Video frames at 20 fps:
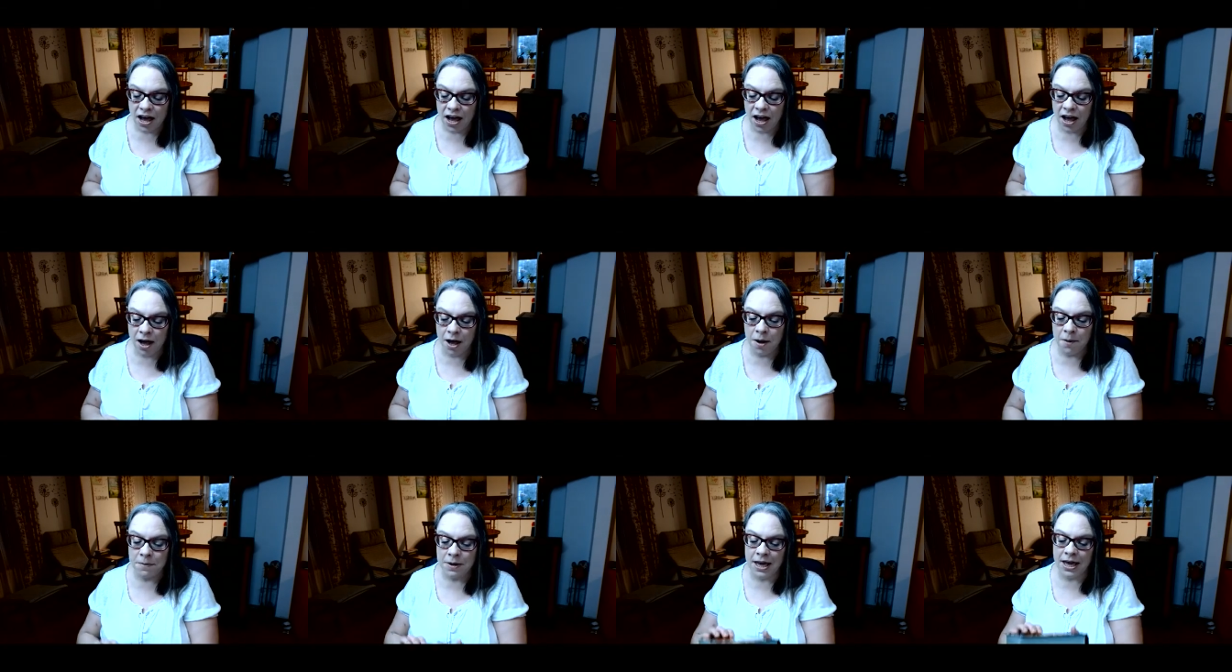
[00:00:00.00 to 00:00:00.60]

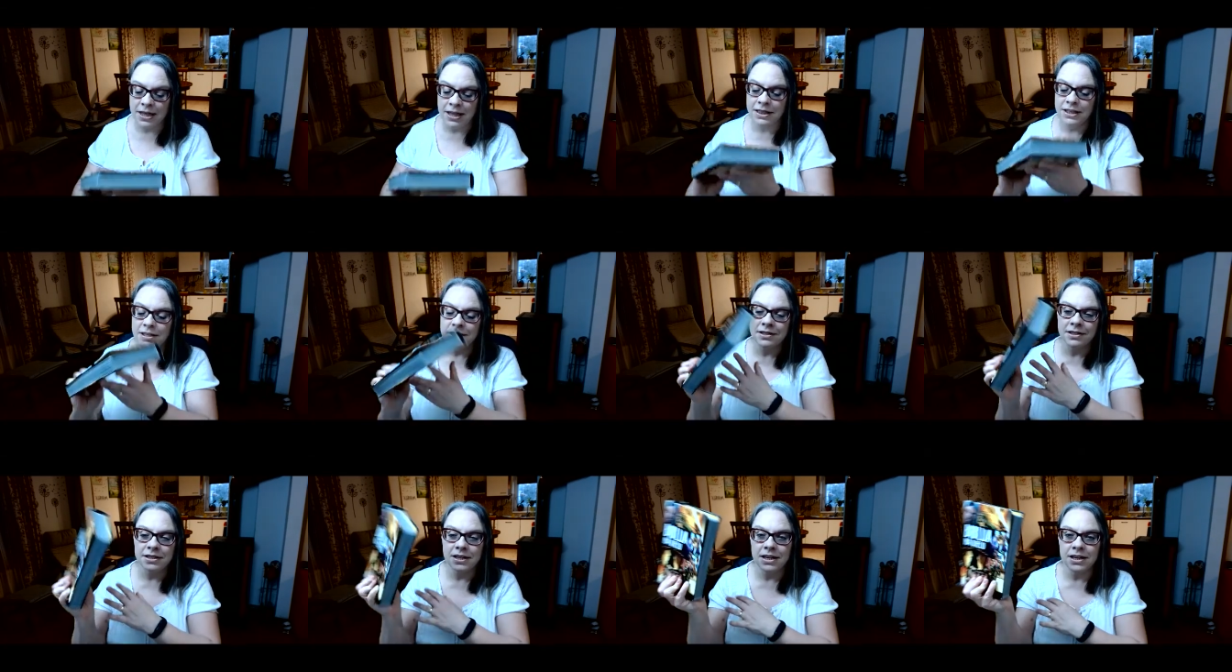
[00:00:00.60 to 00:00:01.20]
Um, and
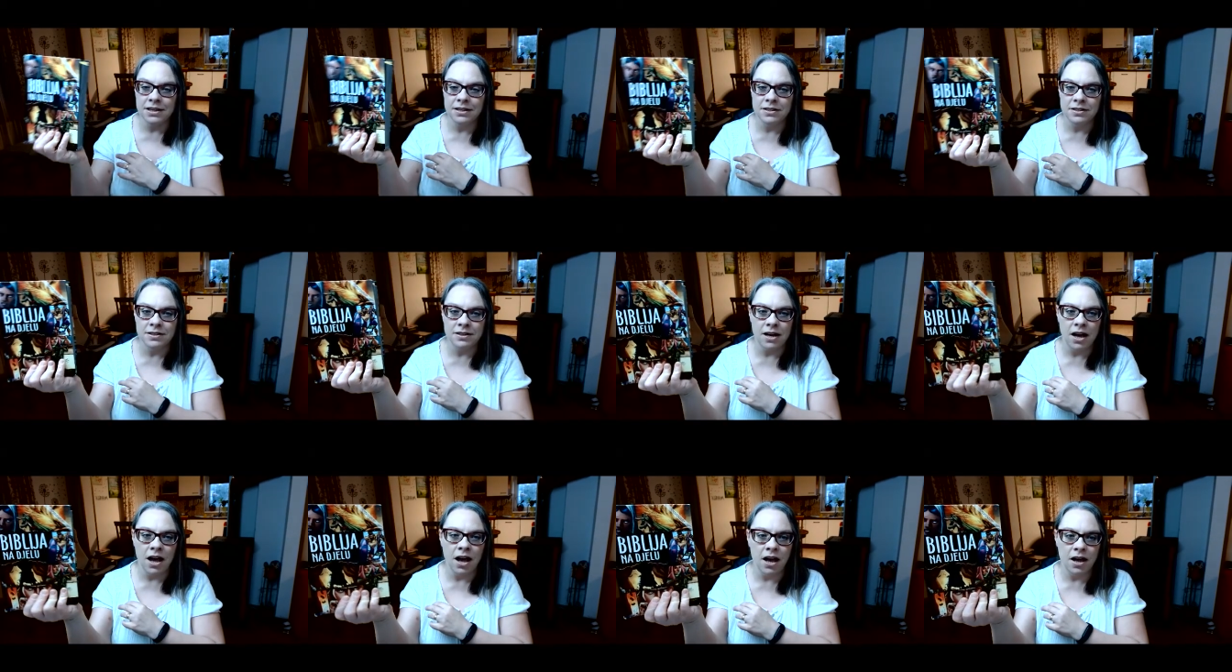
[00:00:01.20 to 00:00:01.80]
this is
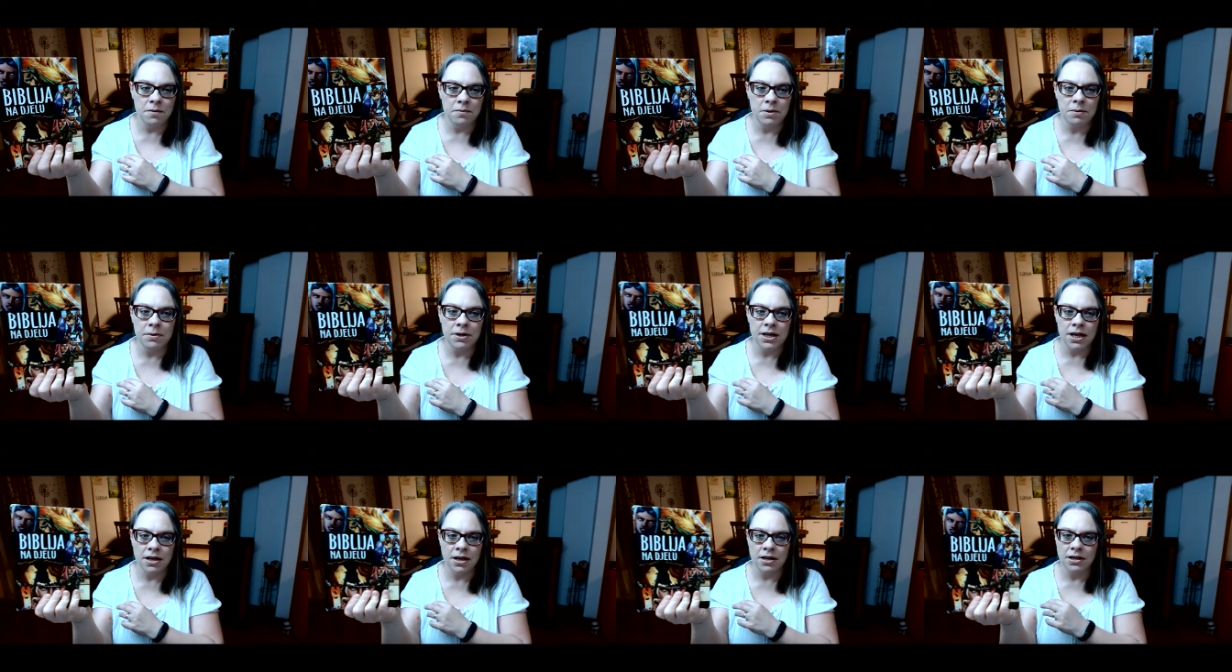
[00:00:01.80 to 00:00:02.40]
uh,
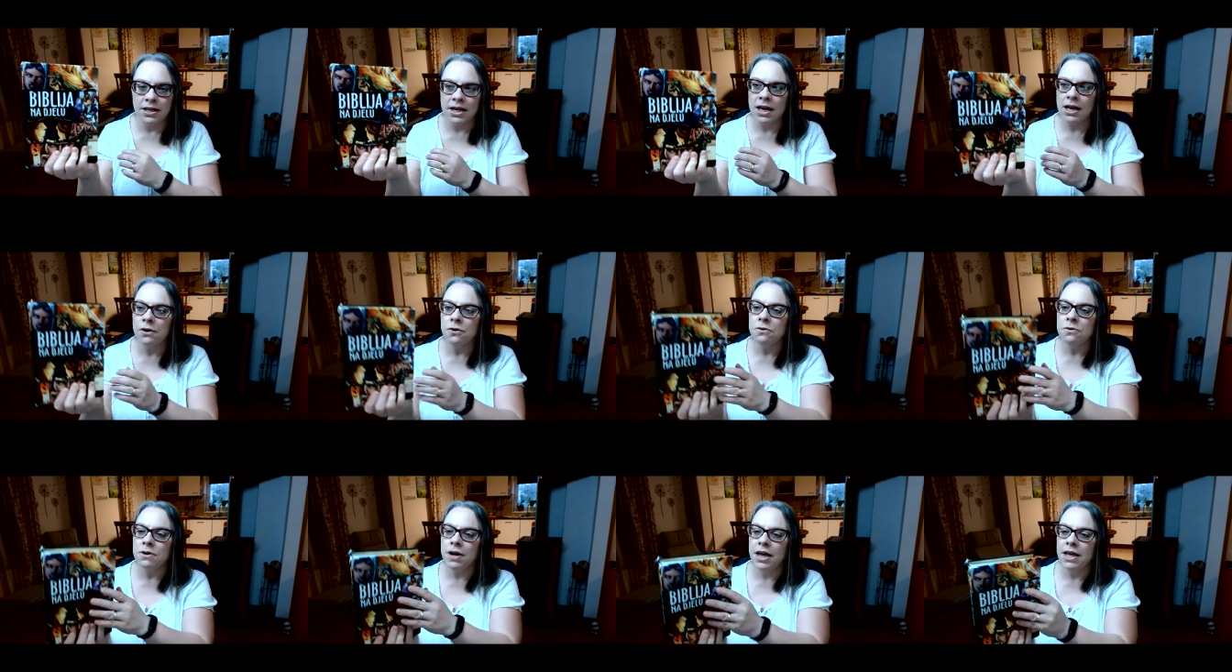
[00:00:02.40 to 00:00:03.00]
Biblia na
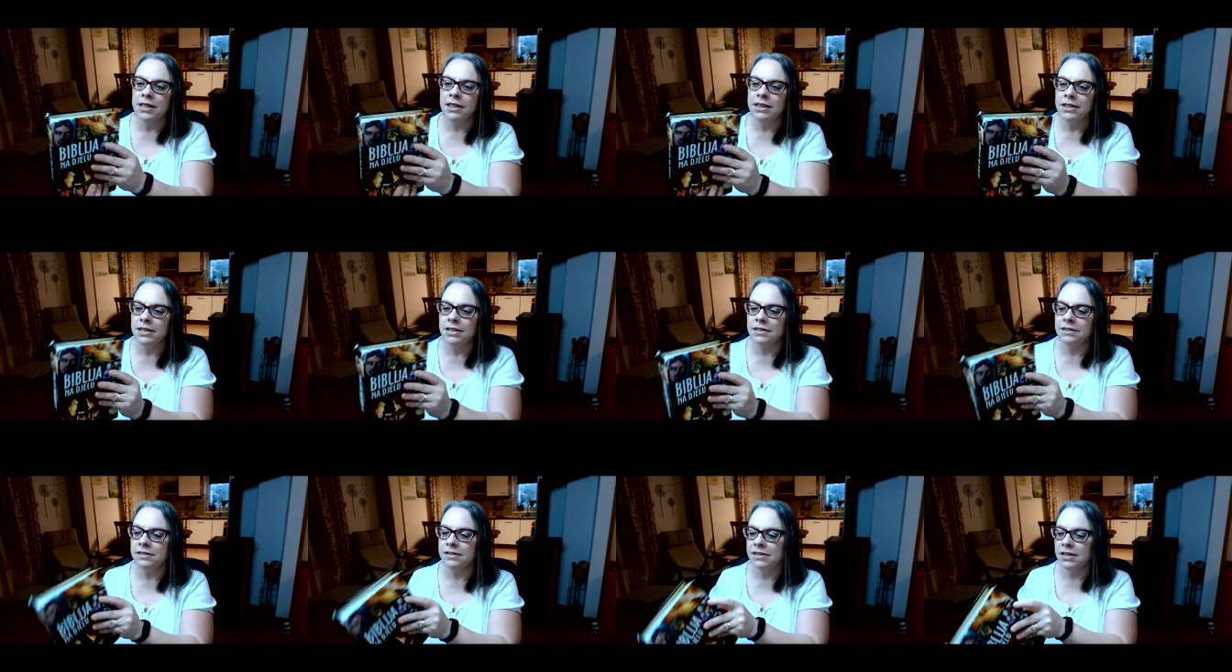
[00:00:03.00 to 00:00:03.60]
Dielu, and
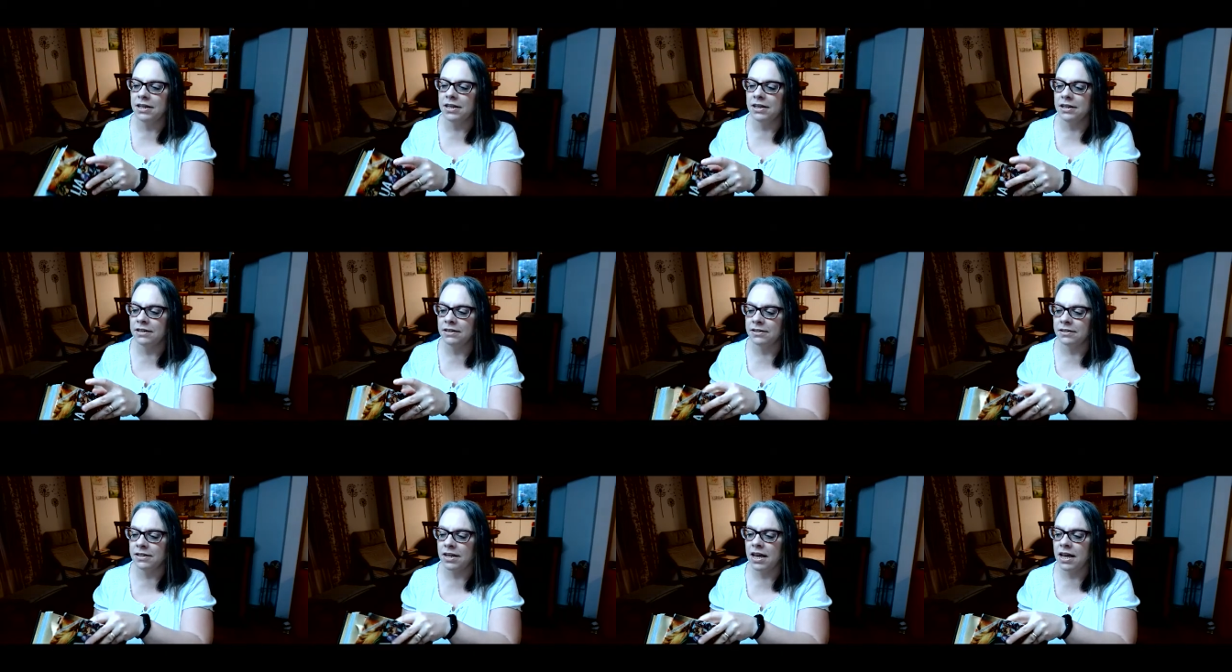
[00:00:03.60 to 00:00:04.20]
this
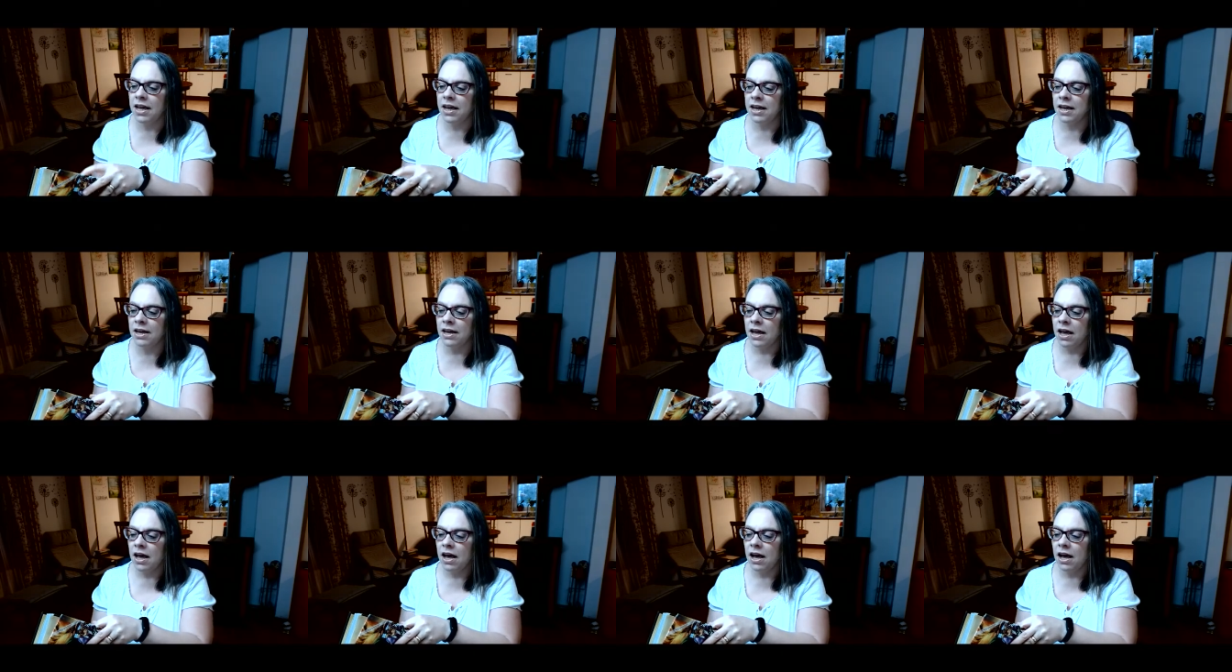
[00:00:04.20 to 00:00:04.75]
is a